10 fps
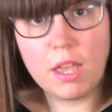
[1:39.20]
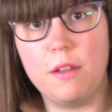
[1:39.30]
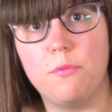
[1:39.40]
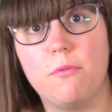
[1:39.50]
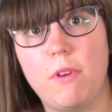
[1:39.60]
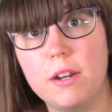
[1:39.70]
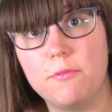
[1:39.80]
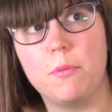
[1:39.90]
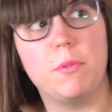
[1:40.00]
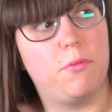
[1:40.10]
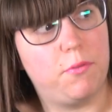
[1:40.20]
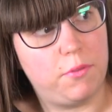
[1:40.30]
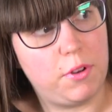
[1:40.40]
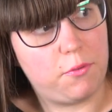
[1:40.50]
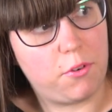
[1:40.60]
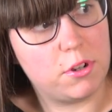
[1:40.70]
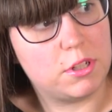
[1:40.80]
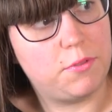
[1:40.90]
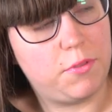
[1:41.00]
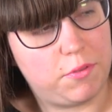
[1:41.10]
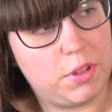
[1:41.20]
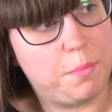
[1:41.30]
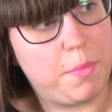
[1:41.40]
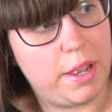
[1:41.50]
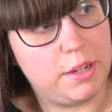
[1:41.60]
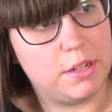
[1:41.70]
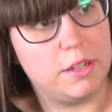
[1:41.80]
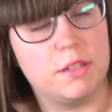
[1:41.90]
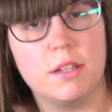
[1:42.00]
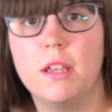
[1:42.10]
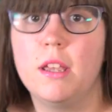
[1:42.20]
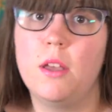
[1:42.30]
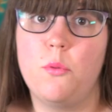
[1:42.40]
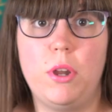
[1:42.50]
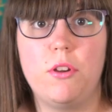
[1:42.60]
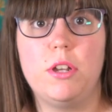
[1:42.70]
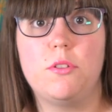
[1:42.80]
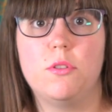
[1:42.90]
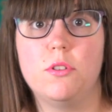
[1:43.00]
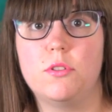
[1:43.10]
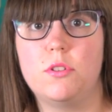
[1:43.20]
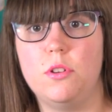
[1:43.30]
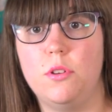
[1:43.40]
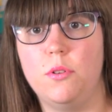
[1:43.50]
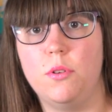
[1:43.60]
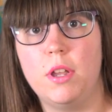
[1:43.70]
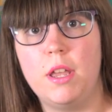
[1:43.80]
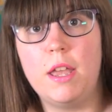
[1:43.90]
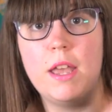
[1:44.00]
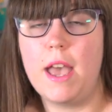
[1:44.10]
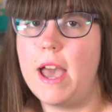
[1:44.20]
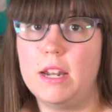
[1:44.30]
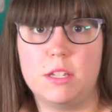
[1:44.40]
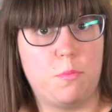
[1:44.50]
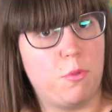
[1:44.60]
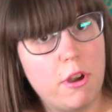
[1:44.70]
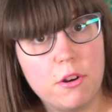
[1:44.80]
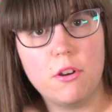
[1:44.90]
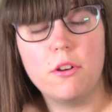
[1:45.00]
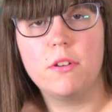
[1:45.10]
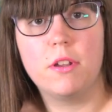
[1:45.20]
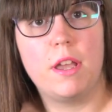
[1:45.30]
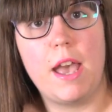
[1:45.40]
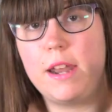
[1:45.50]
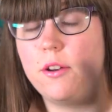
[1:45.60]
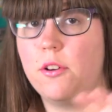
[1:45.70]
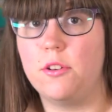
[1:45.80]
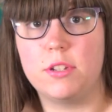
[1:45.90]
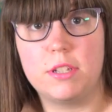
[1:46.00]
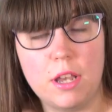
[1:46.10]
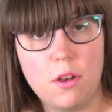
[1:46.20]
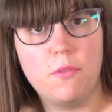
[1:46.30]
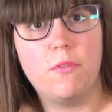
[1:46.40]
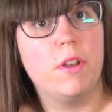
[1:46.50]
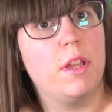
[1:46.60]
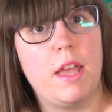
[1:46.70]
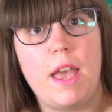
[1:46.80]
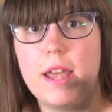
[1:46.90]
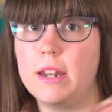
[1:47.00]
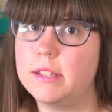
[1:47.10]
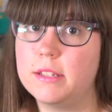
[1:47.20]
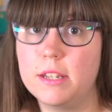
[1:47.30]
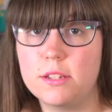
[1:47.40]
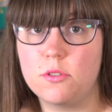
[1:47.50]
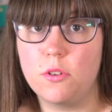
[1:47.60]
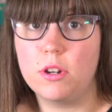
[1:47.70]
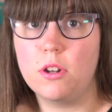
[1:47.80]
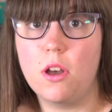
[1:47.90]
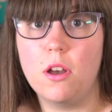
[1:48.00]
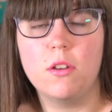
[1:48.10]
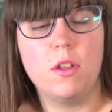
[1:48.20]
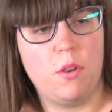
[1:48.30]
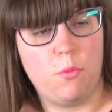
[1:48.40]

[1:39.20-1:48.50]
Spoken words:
And right from the first 50 pages, we are introduced to Anna's brother, Anna herself, Anna's sister-in-law.